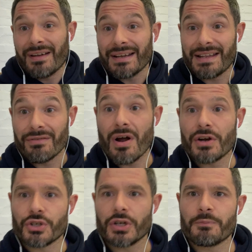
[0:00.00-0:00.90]
Like there
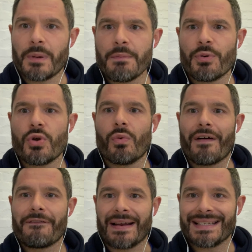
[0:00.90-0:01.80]
are just people who
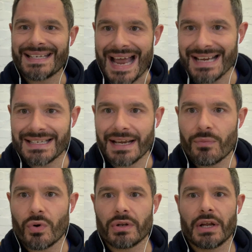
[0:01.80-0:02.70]
are fantastic at
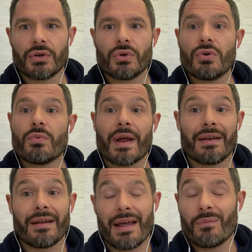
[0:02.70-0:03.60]
what they do.
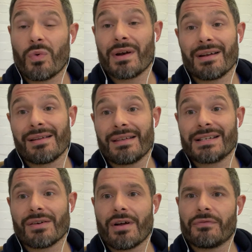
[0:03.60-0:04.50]
And, and one of the
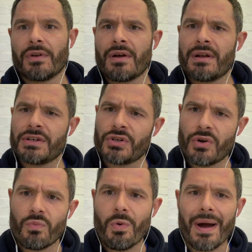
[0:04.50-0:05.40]
things that I've learned is, you
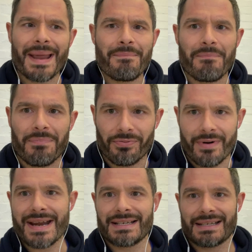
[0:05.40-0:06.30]
know what,
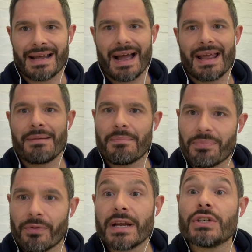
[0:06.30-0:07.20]
embrace that.
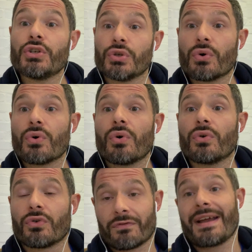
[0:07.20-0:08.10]
Embrace your
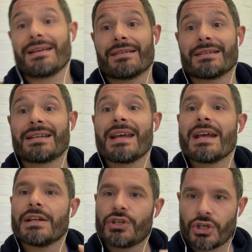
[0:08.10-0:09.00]
greatness.
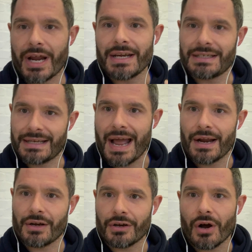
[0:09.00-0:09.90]
Chase
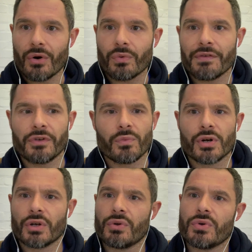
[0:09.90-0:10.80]
that goal. If you
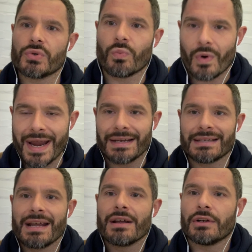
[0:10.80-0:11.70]
want to lose
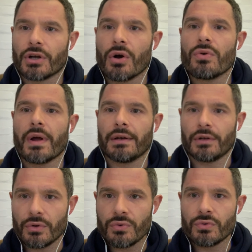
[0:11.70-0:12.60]
weight, go
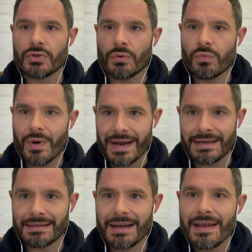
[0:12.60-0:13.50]
and lose the
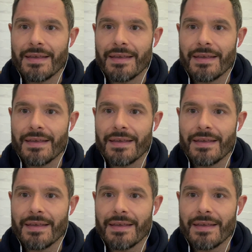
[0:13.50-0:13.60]
weight.